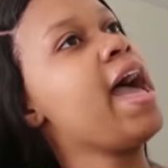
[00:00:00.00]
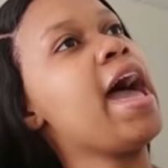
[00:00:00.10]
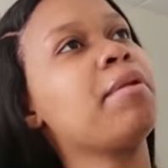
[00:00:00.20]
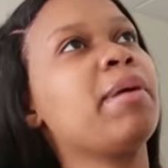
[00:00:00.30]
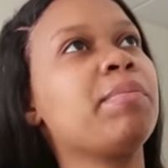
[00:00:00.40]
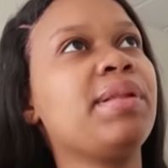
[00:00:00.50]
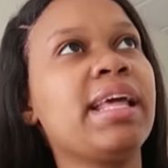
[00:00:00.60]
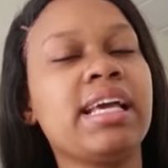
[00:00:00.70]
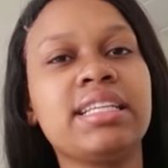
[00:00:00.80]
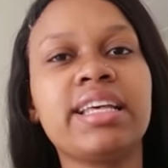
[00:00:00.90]
at my
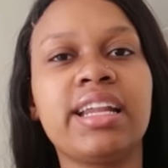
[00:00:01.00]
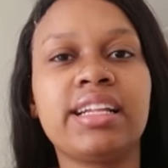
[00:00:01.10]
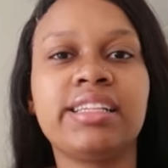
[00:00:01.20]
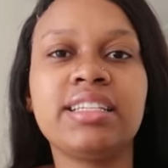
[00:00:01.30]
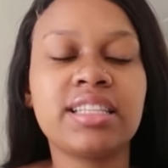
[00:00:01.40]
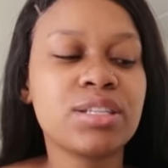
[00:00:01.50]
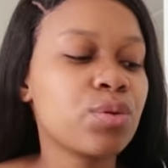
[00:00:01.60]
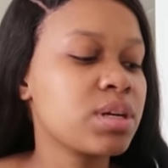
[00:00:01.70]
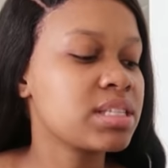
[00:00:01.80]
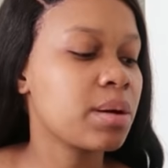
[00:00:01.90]
place and at least there's
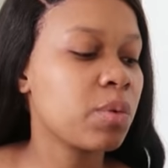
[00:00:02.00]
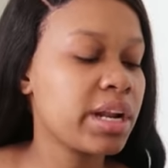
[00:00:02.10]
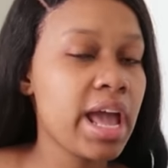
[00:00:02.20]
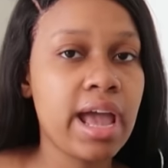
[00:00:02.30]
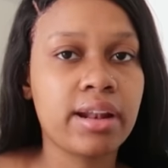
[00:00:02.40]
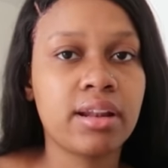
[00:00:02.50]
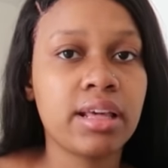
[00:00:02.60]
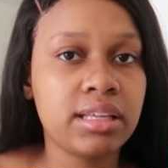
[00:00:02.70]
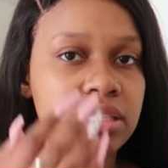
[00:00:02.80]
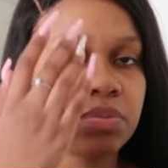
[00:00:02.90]
always someone at
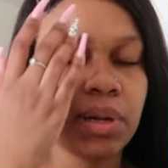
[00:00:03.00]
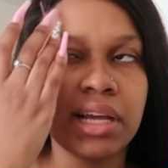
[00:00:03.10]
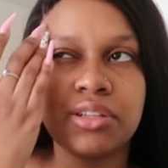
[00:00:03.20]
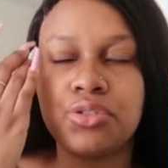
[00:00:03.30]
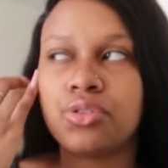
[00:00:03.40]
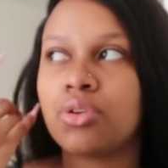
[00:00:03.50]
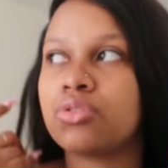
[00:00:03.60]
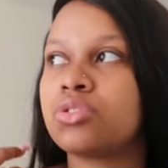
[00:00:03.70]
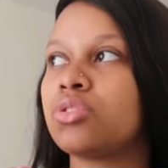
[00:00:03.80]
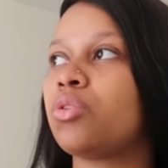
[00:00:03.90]
his place you know
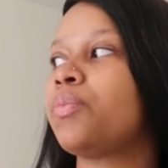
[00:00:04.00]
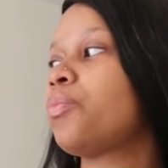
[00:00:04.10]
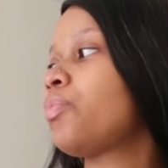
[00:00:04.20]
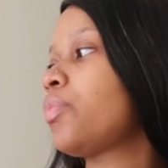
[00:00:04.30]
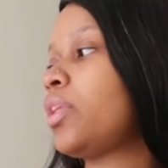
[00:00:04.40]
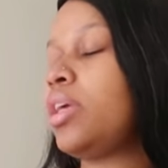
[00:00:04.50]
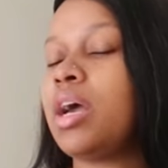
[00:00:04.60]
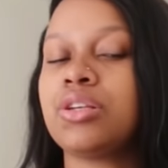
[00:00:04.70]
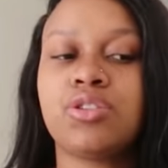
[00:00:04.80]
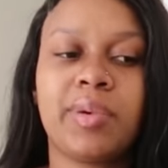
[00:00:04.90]
so
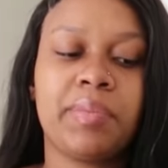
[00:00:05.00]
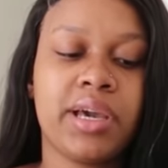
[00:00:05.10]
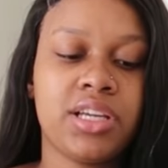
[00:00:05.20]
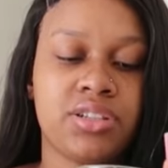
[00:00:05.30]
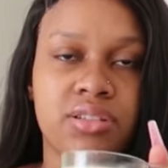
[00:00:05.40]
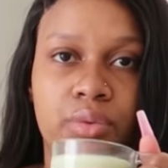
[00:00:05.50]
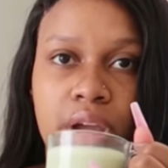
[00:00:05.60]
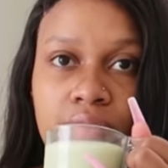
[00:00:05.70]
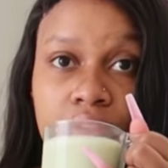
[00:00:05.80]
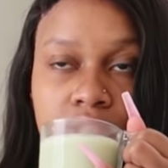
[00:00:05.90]
yeah so my packages arrived